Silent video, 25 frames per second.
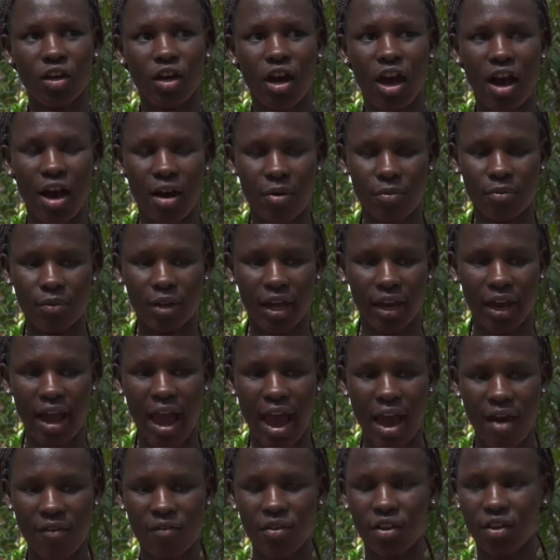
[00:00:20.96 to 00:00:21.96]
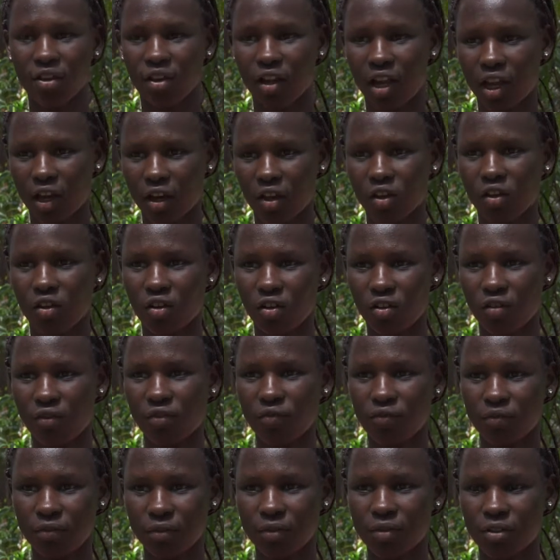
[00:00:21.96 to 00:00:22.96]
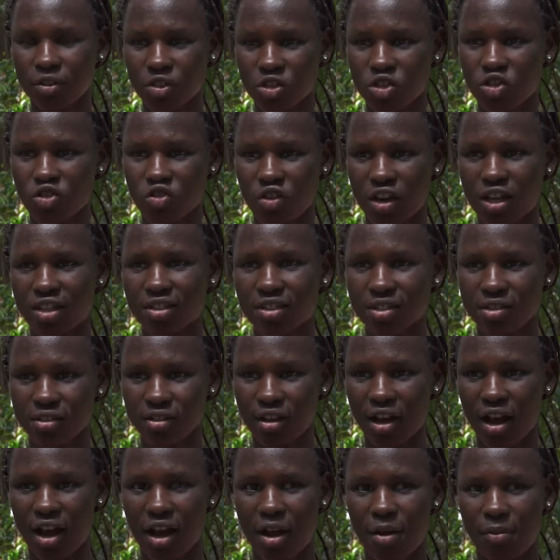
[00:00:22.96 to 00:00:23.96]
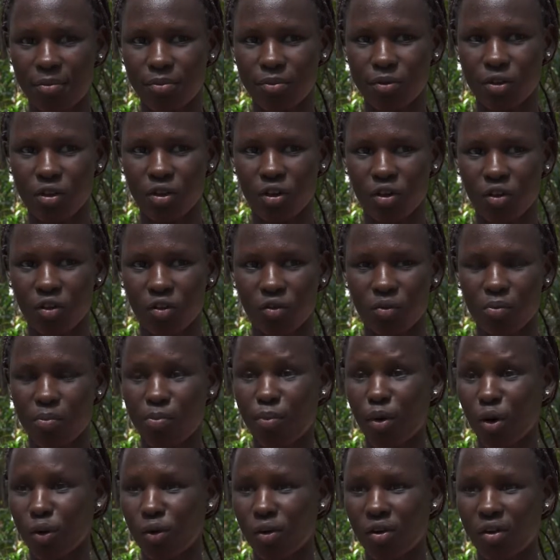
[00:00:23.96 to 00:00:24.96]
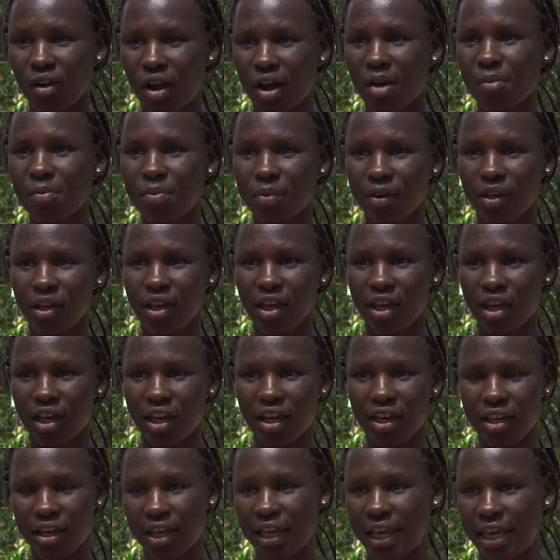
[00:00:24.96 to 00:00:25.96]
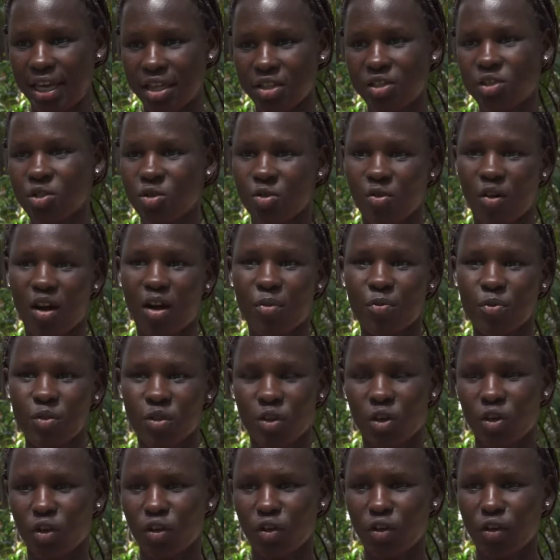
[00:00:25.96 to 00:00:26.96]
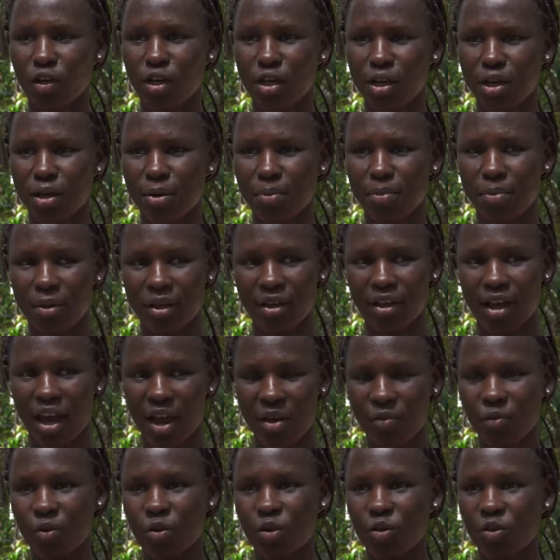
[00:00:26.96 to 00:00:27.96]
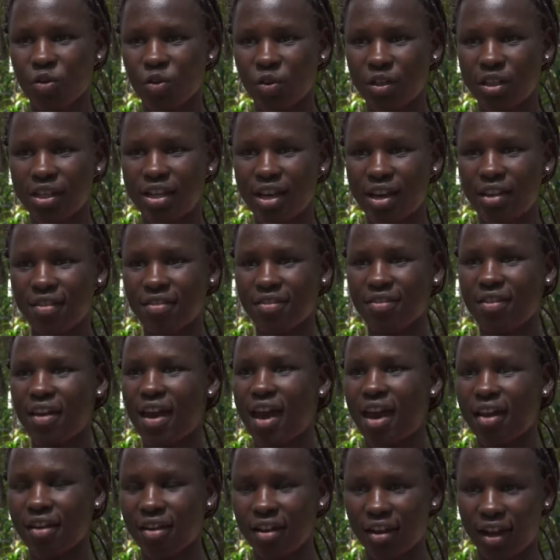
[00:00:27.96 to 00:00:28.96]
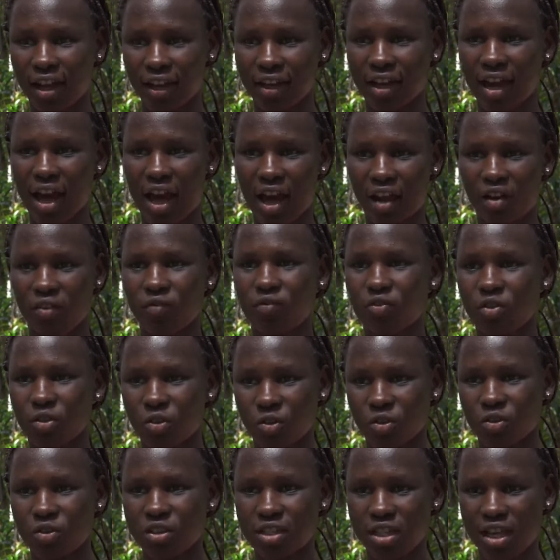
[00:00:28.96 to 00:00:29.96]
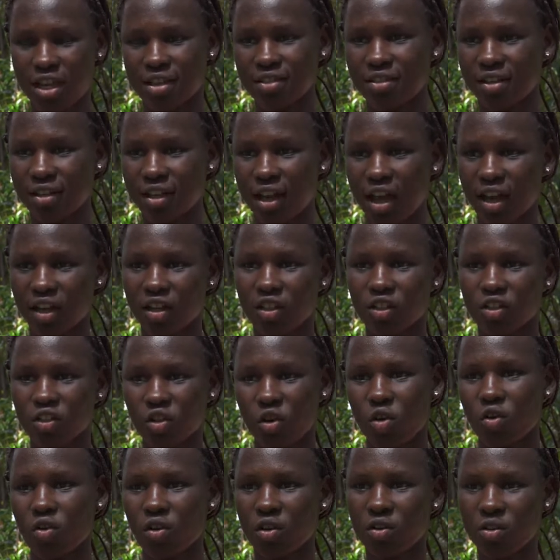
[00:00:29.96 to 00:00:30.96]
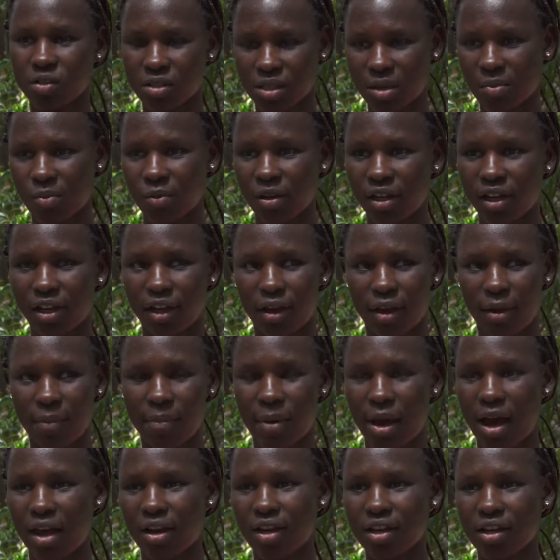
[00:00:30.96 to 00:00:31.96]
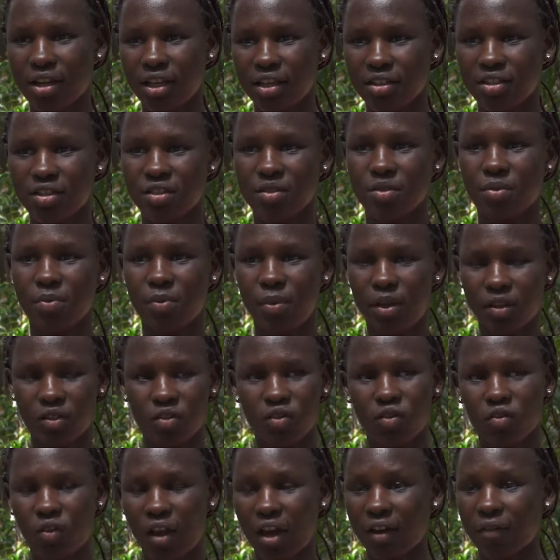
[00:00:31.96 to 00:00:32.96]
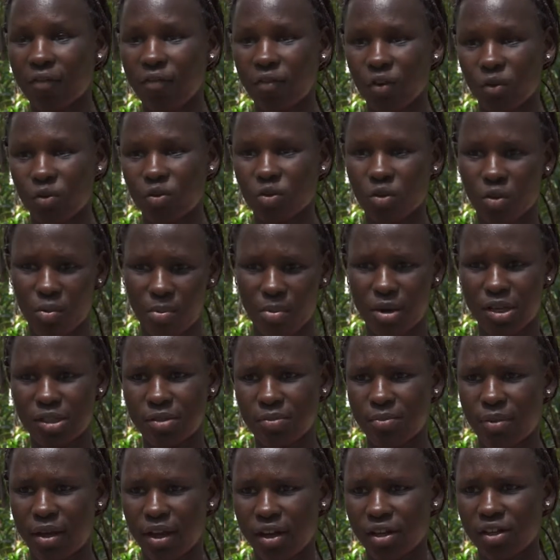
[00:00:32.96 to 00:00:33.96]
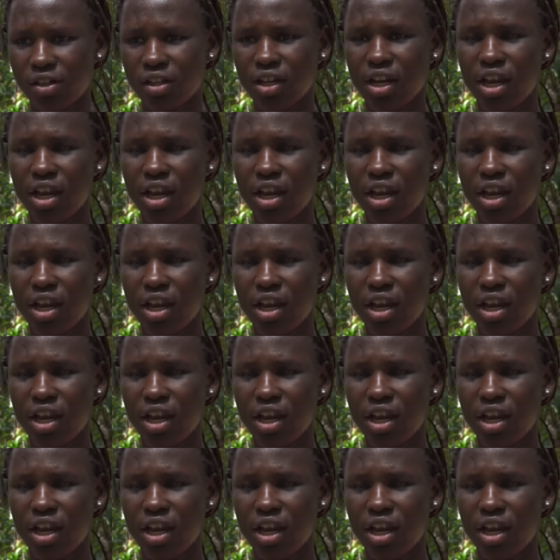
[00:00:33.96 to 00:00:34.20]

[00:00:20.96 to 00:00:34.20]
Like having like a lot of stress, you know, bottled up, it eats you up. So being able to get that like out of your chest and like talking to someone about it, it just makes you like feel so much better.